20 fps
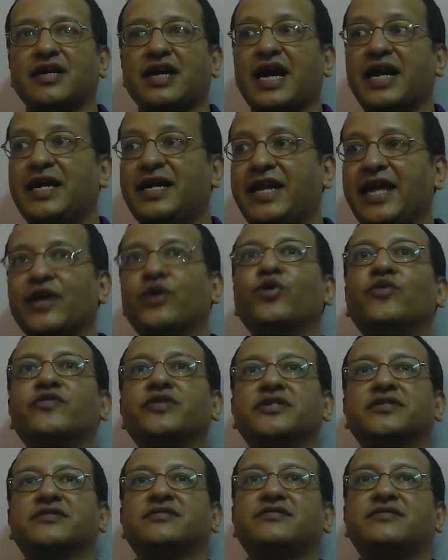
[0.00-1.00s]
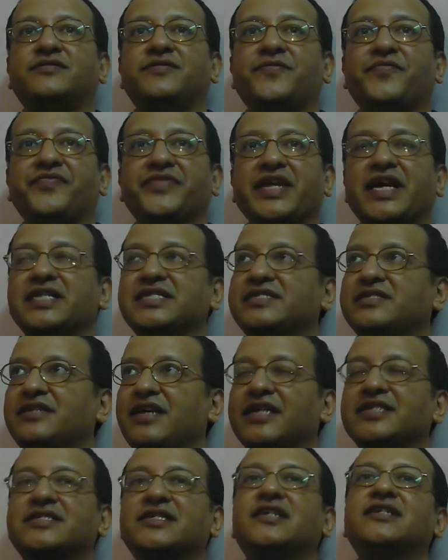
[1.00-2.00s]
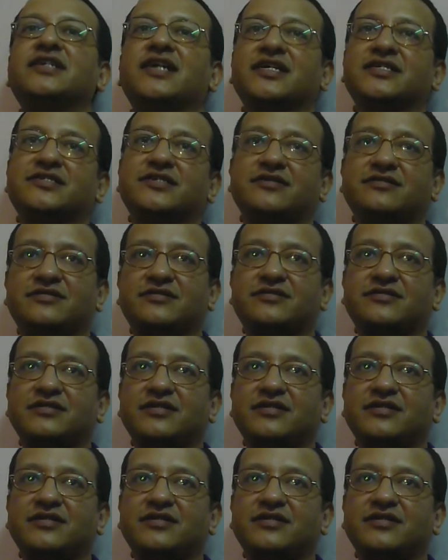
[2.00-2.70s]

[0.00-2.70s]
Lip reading: And take over and assert ourselves.